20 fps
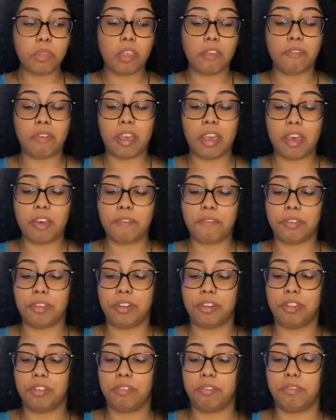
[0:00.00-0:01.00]
if I have
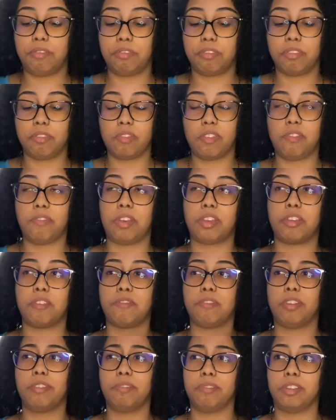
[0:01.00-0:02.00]
videos, if I can
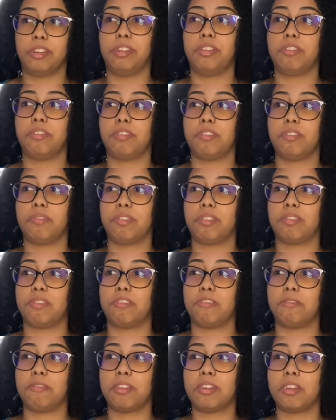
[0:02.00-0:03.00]
find videos of us
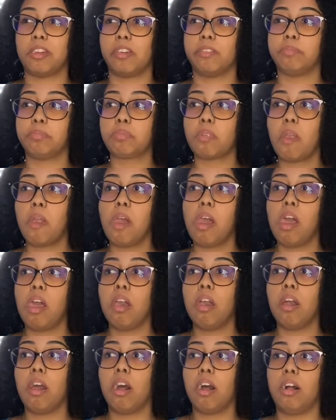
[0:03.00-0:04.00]
doing that,
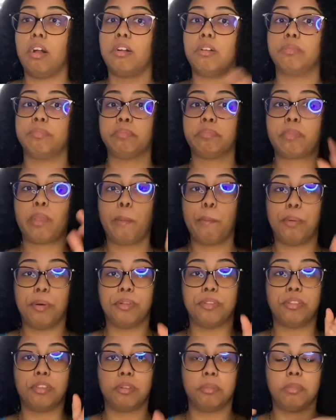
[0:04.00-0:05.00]
um,
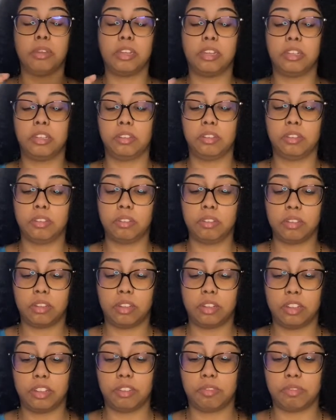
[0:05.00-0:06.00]
put them in
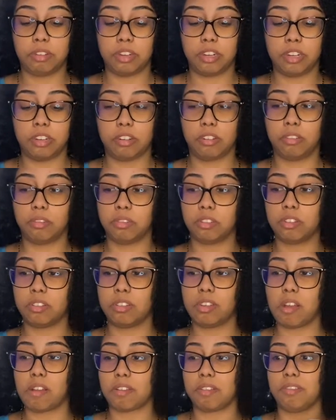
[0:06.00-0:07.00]
in this video so
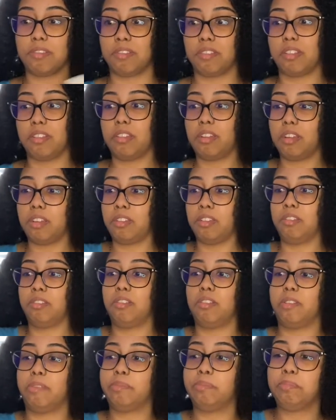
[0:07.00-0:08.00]
y'all can see like,
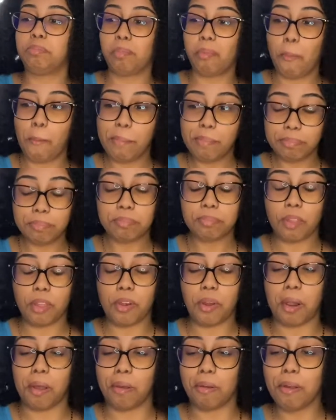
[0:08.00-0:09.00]
you
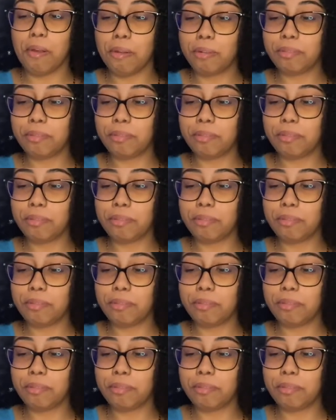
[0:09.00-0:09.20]
know,